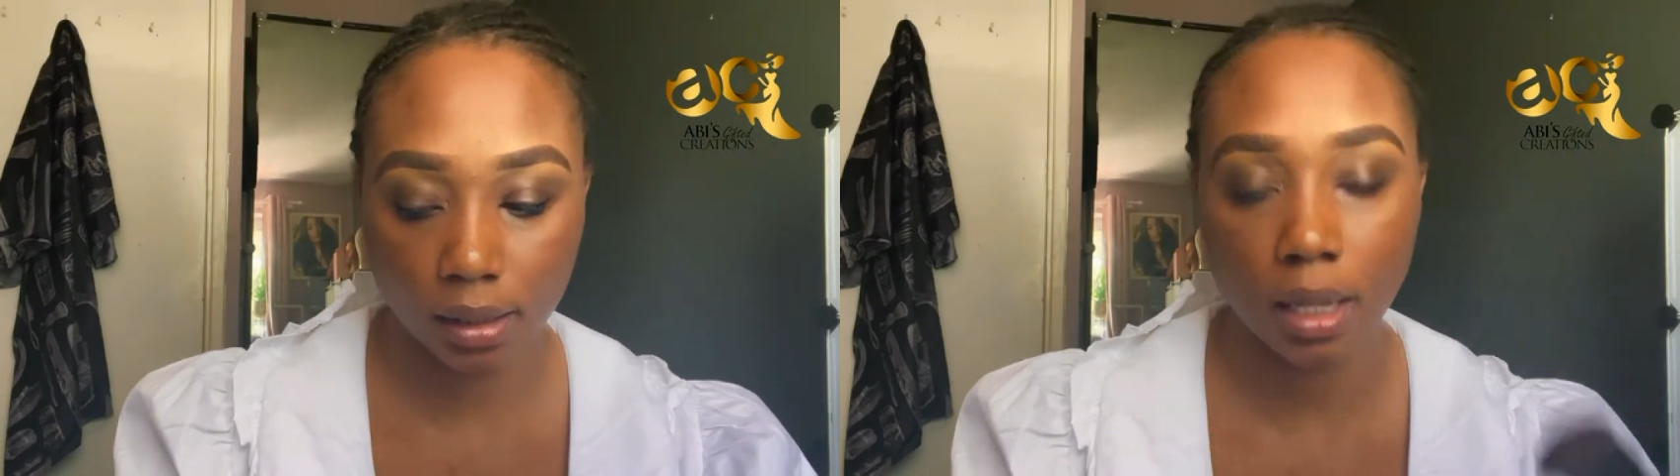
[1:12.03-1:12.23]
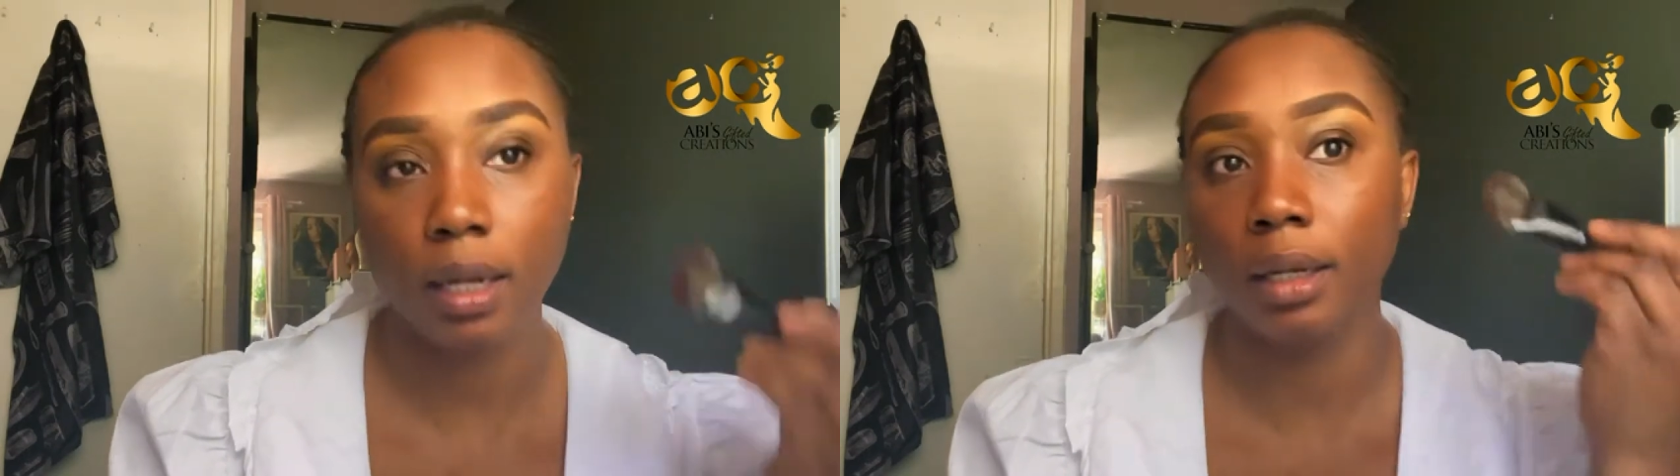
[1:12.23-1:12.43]

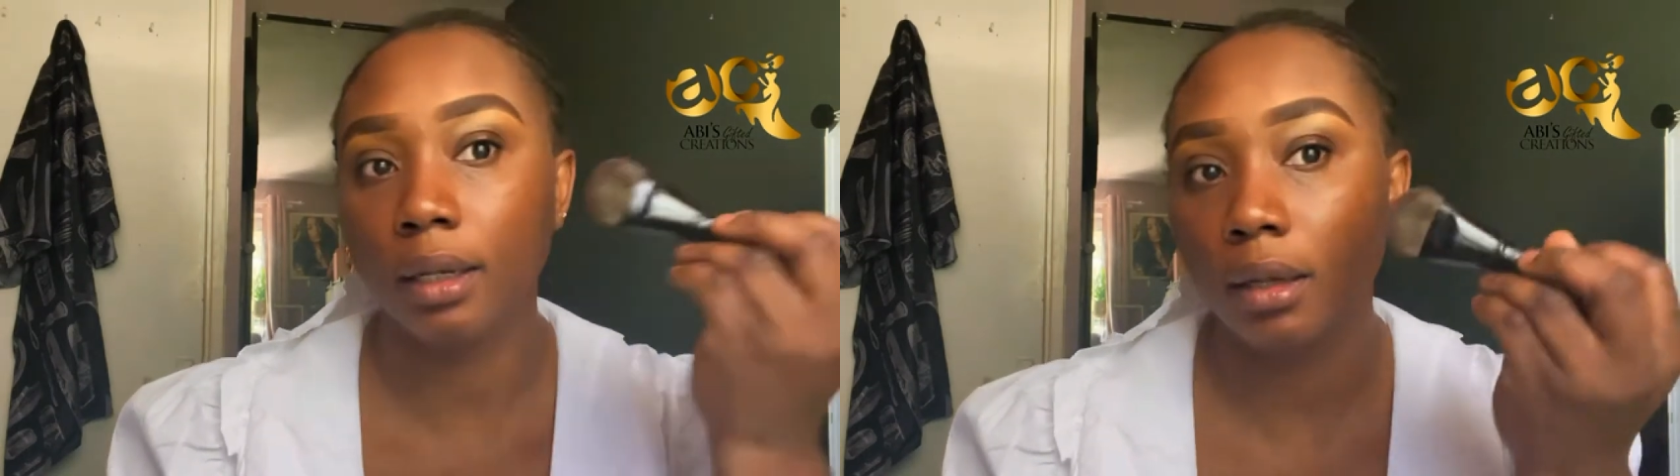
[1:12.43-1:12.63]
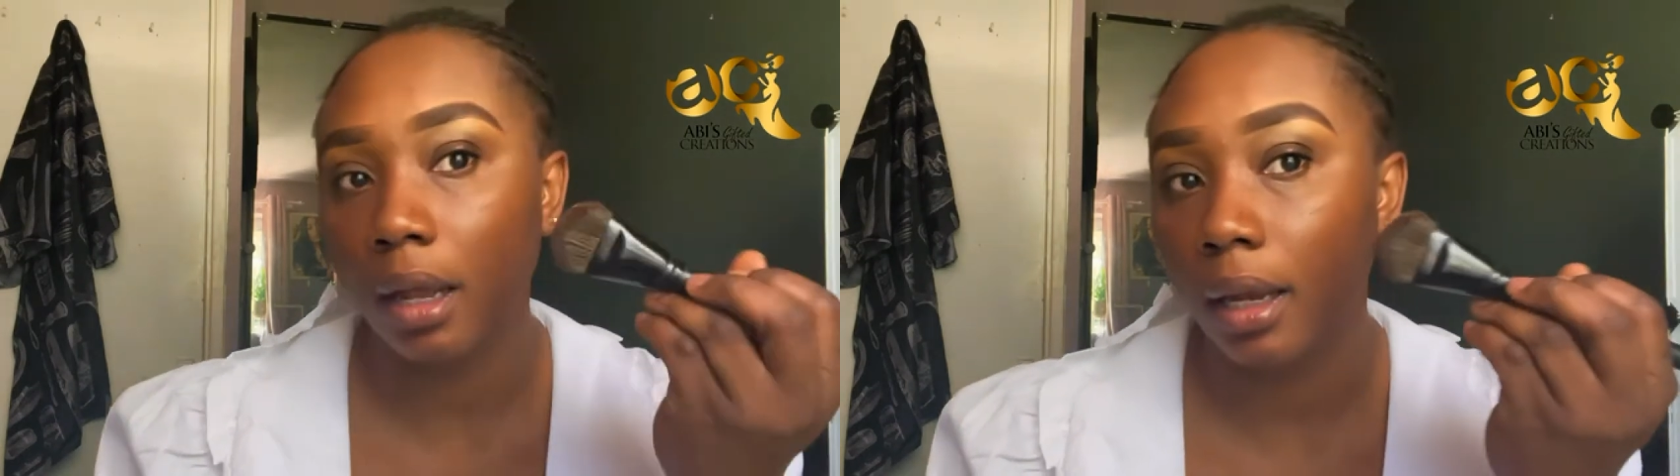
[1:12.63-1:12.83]

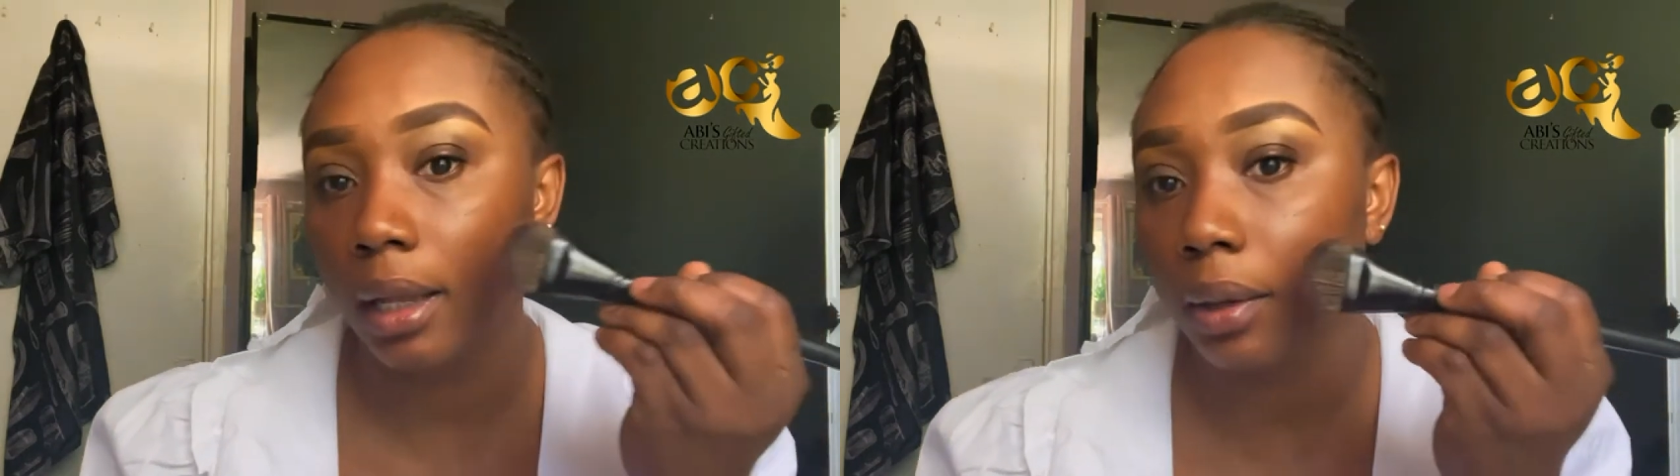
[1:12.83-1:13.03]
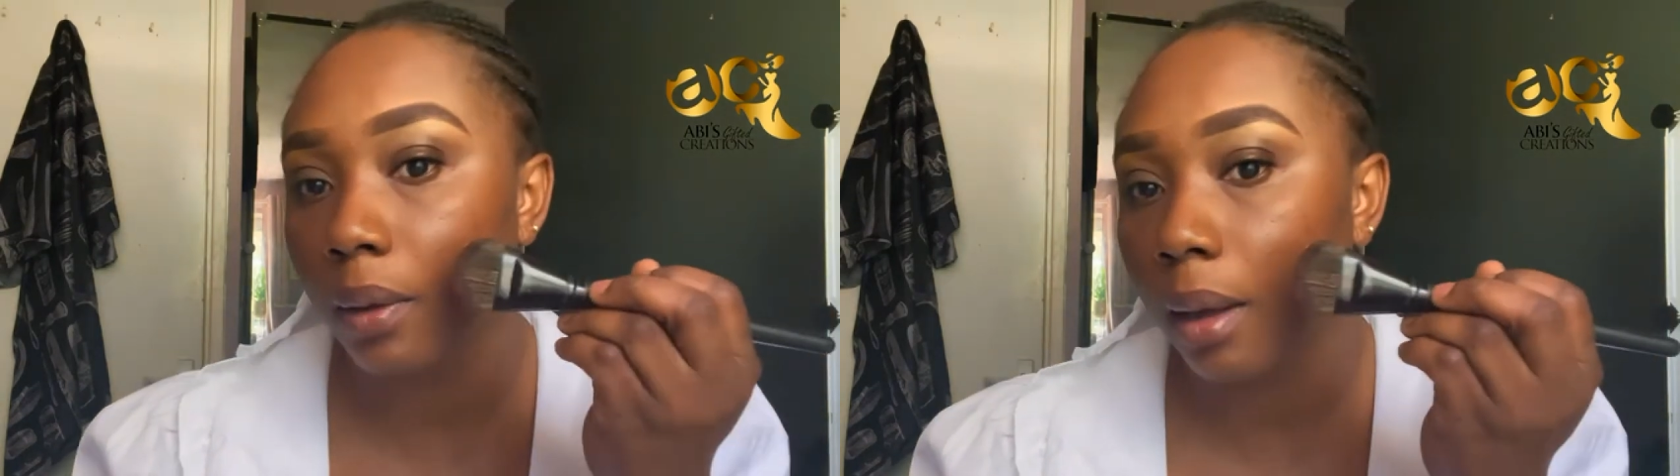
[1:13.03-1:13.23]
a little